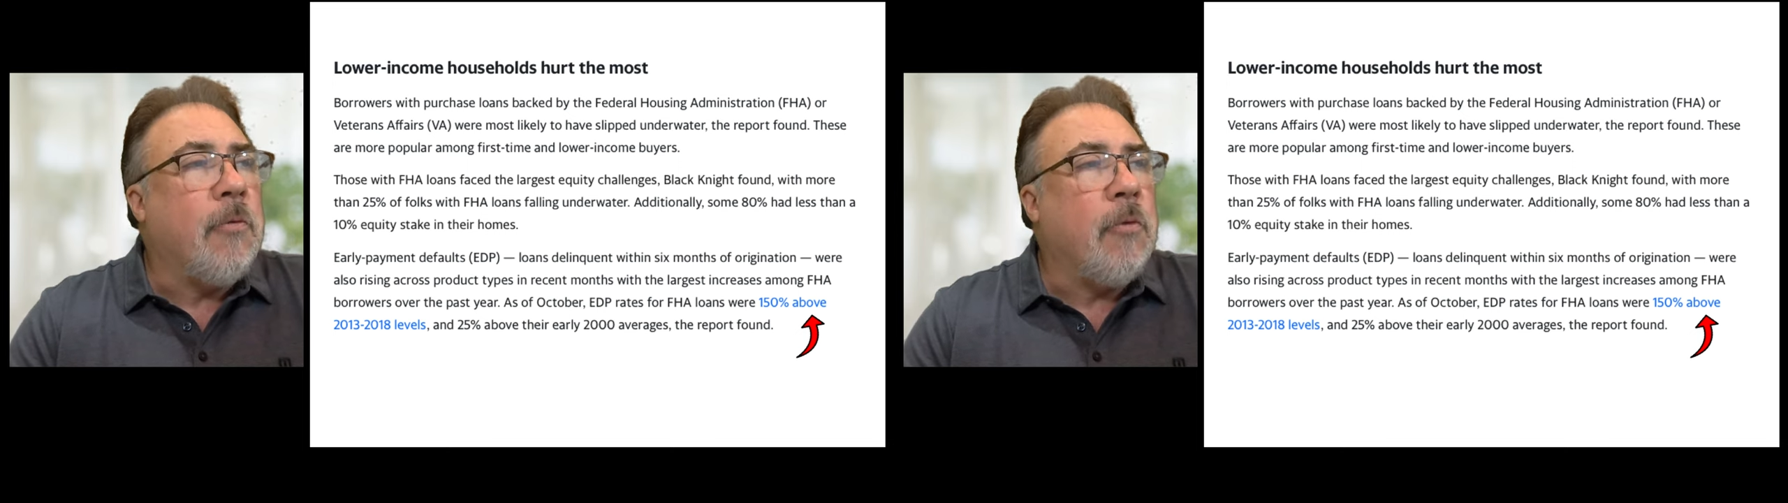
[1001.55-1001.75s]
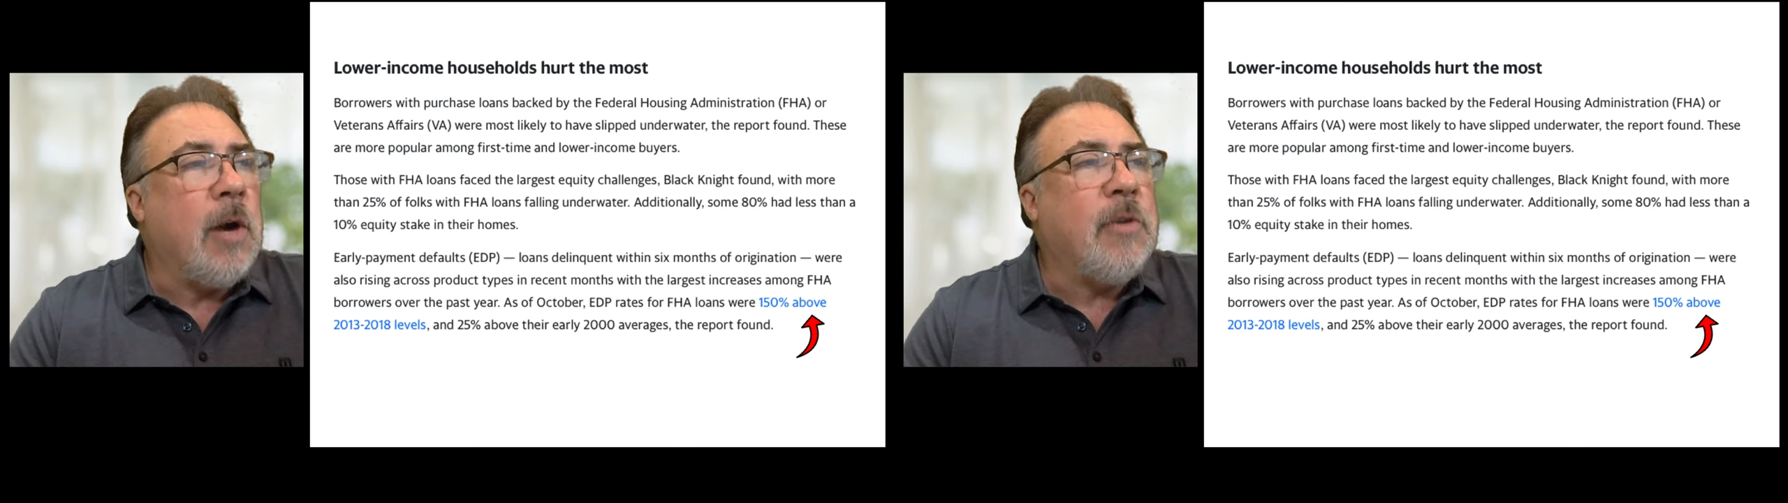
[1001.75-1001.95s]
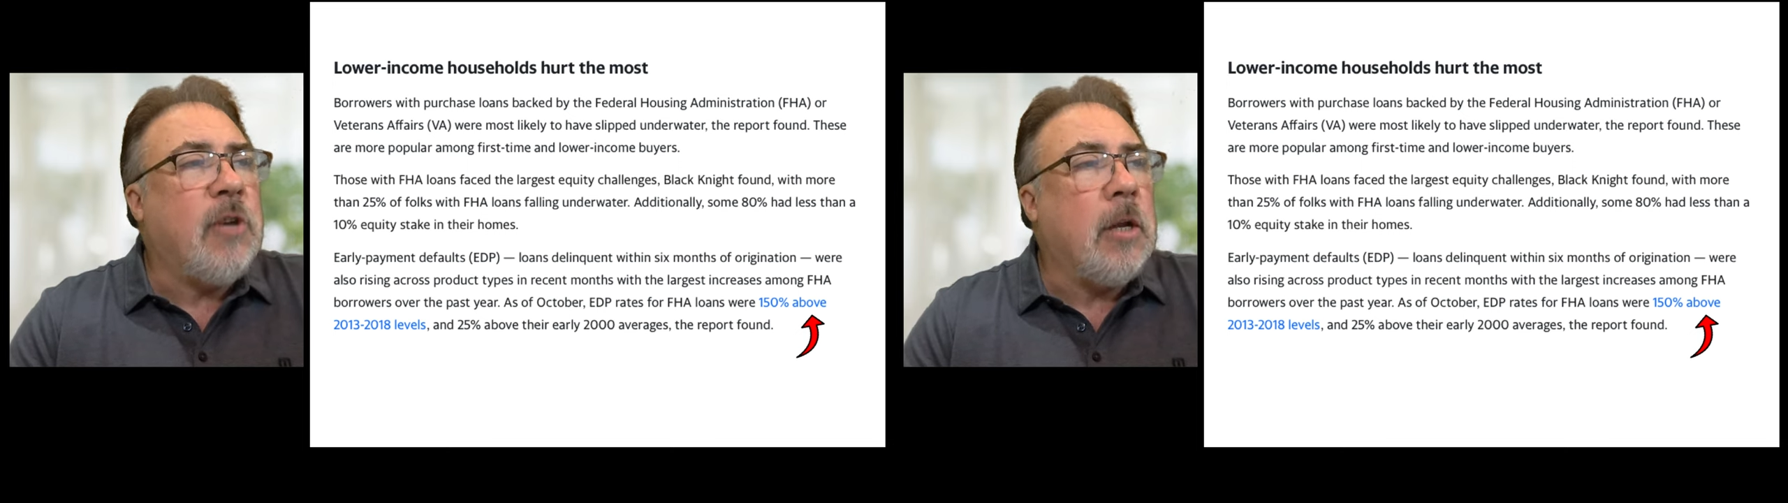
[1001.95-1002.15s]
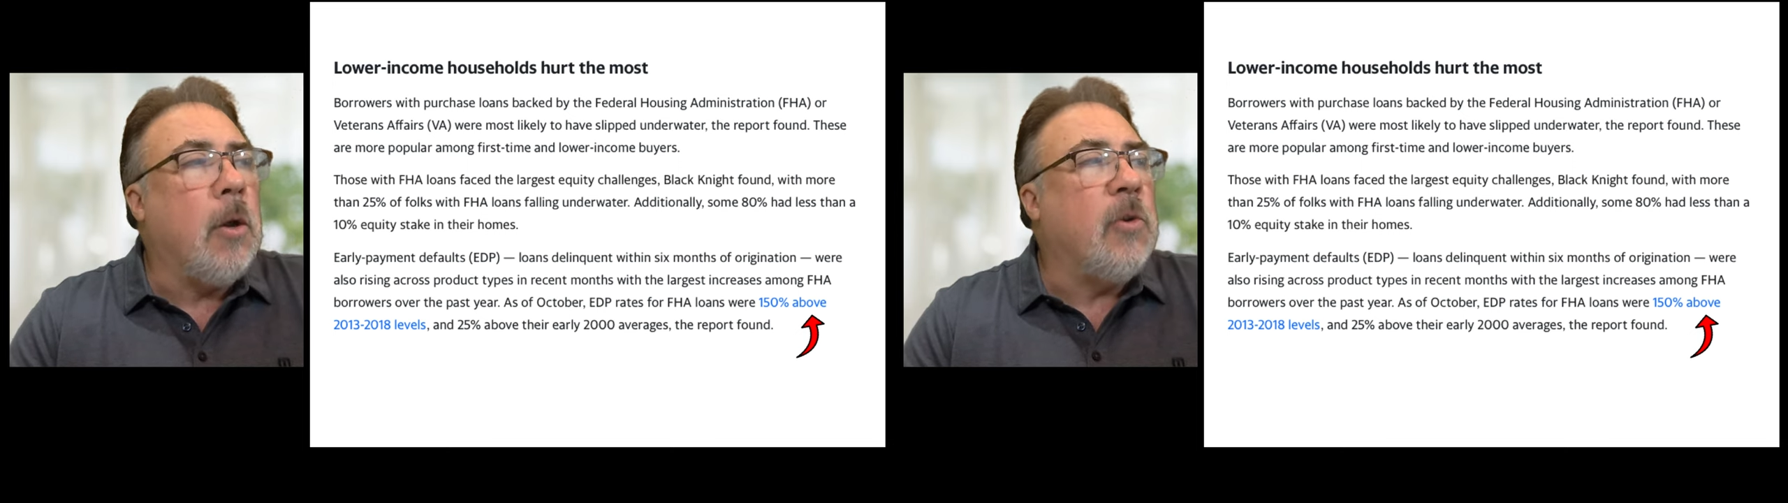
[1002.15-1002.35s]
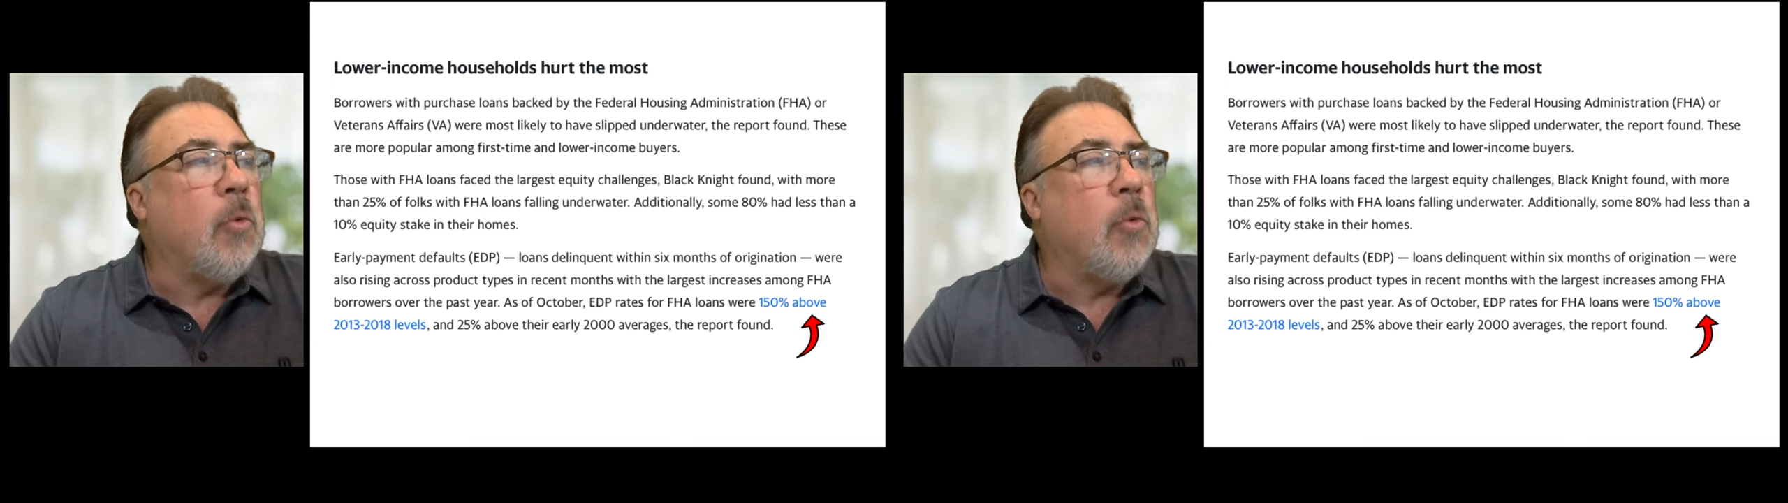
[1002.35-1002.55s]
for FHA
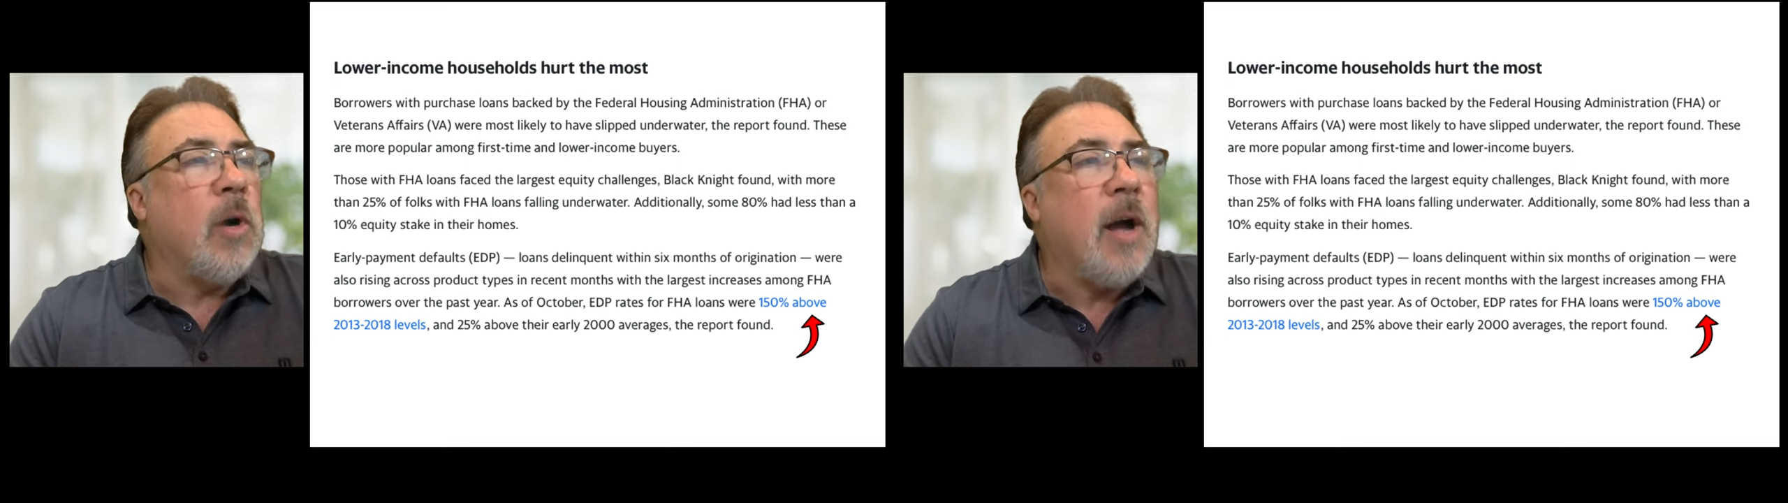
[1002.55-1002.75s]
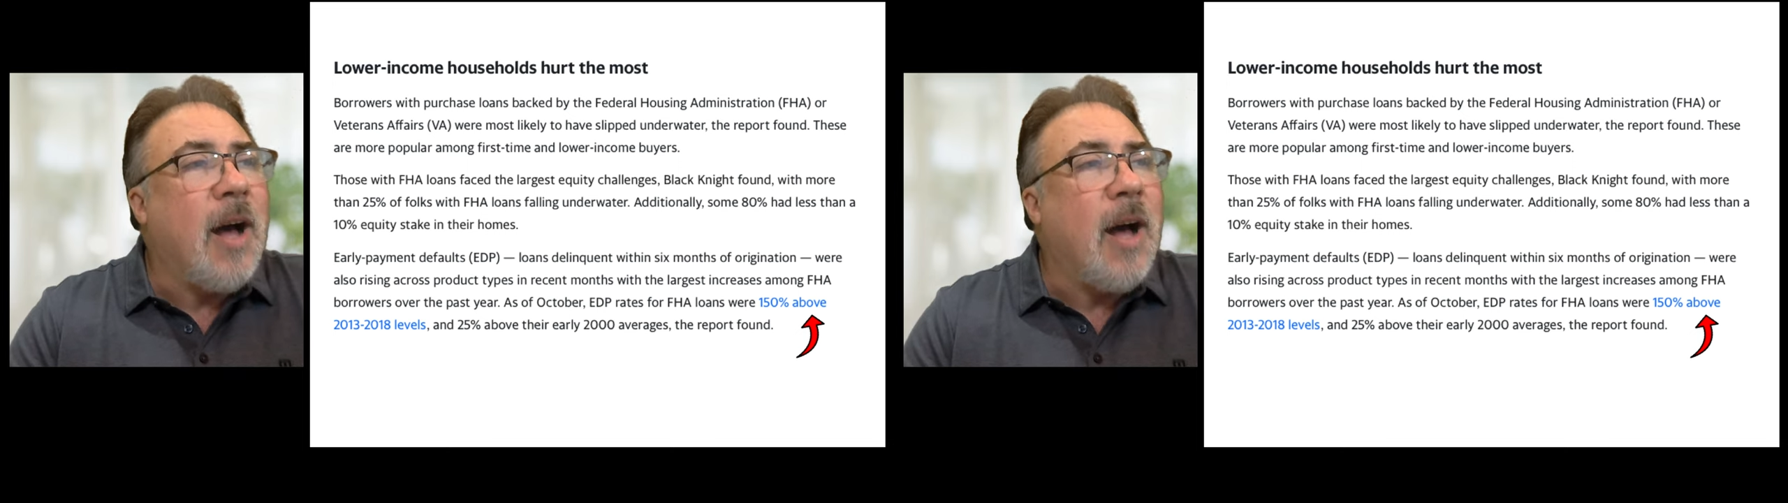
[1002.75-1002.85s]
loans were